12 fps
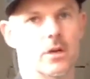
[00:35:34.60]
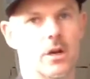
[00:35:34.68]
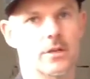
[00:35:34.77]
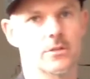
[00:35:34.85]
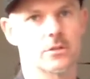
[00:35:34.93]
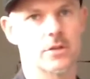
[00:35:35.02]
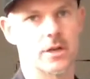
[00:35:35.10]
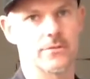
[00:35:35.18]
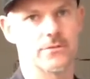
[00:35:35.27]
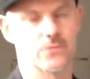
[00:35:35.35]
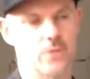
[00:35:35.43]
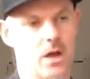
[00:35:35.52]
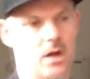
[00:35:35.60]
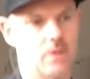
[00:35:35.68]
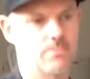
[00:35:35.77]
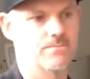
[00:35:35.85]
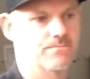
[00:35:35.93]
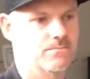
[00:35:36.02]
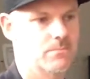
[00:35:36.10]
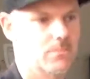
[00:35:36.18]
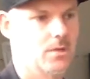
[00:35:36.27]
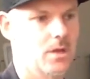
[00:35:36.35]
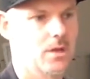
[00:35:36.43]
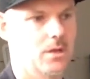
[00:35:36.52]
I'd like to kind of
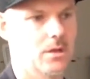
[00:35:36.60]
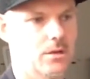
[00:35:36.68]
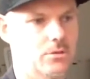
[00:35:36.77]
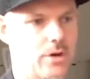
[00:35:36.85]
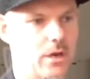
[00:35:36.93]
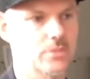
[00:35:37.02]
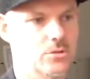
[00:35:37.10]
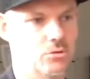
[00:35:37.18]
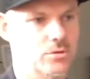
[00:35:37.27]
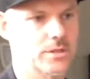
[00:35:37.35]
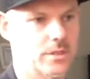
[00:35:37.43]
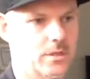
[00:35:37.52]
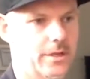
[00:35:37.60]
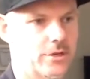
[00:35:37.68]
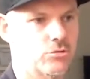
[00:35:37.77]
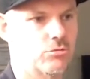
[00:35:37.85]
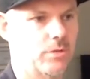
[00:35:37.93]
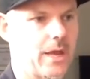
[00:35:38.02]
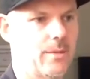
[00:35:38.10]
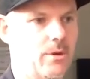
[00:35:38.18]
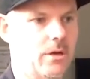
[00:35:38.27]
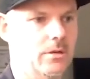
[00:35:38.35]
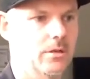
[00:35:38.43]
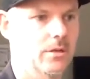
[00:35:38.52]
crowdsource intellectual
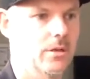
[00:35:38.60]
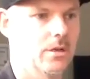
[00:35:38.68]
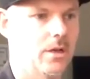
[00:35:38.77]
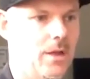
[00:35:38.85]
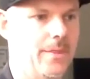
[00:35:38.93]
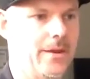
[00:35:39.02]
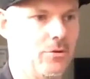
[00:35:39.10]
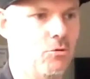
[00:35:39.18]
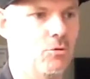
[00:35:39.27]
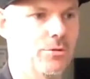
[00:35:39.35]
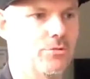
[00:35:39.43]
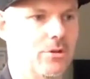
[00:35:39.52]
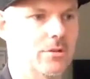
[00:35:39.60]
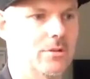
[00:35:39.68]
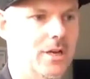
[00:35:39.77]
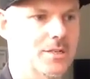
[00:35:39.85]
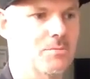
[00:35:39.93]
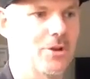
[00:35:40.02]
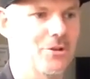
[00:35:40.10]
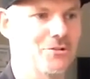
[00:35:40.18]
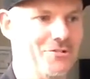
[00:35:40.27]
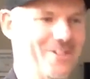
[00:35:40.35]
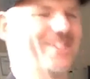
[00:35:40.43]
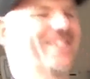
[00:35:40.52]
labour and then author it as my own.